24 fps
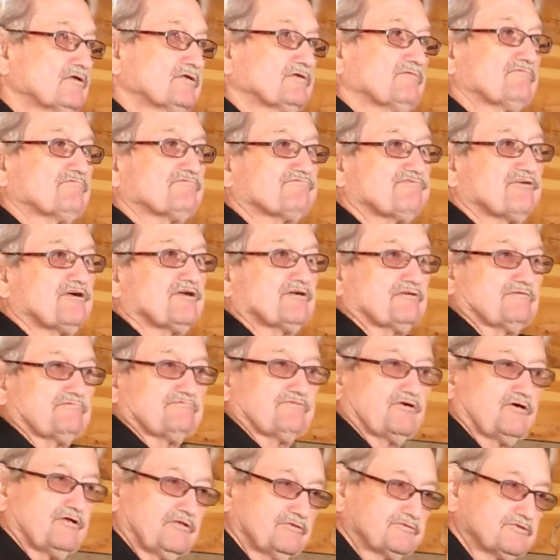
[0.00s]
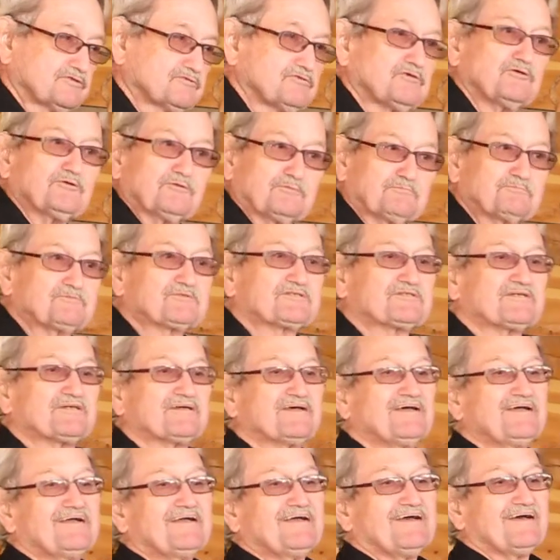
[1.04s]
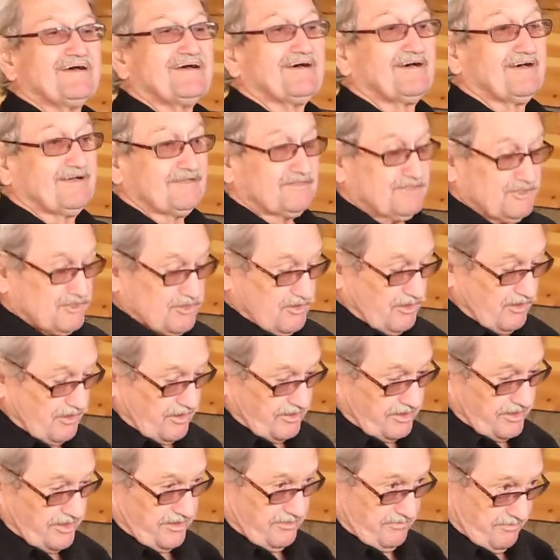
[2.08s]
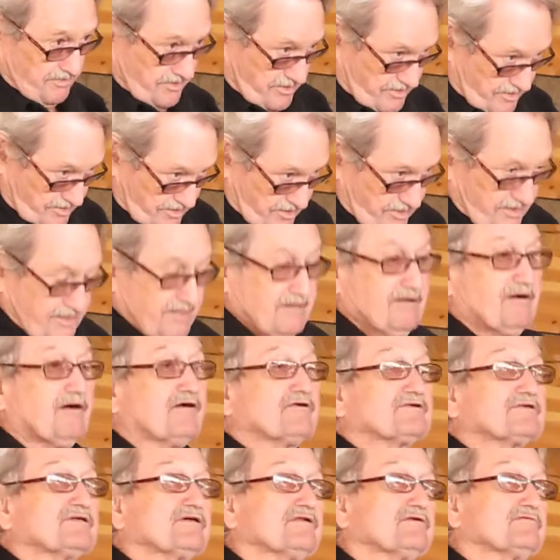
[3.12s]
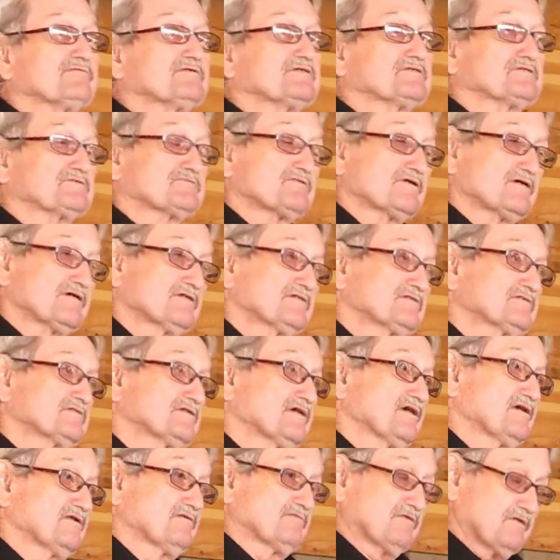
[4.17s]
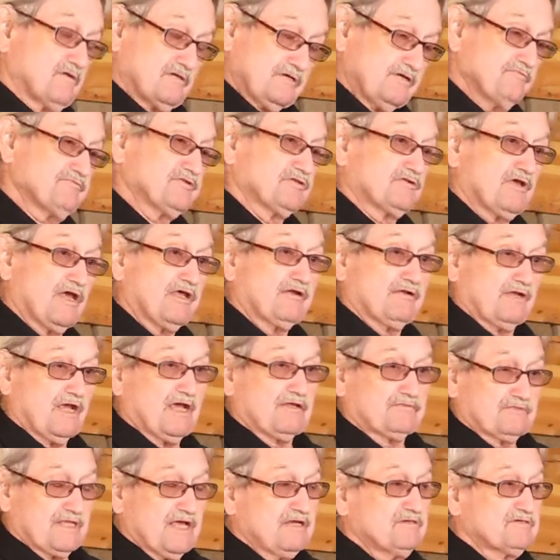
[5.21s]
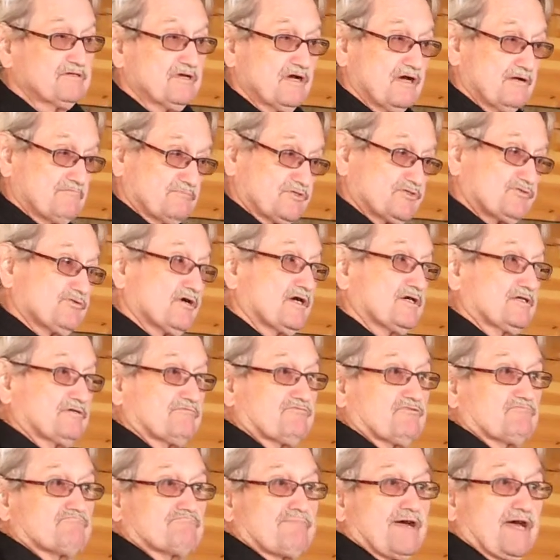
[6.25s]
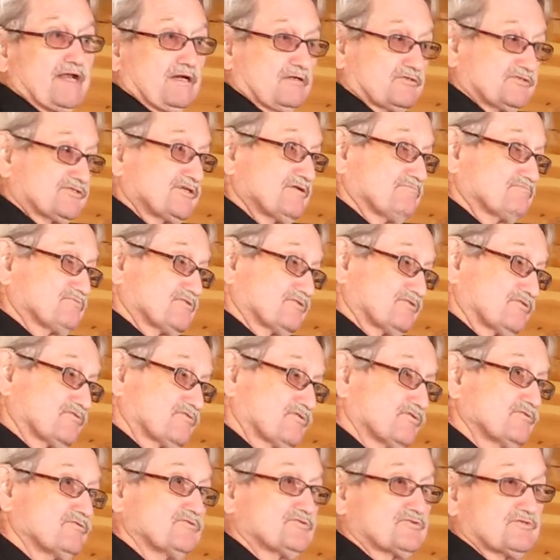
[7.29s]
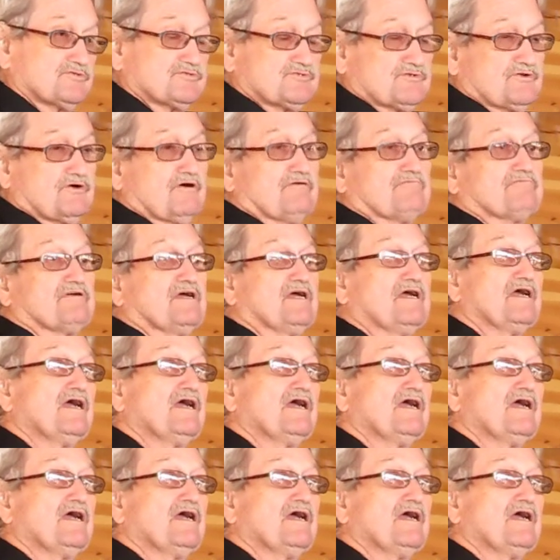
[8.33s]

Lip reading: in front of all the troops to call in artillery strikes, and even at that time strikes from battleships and cruisers all.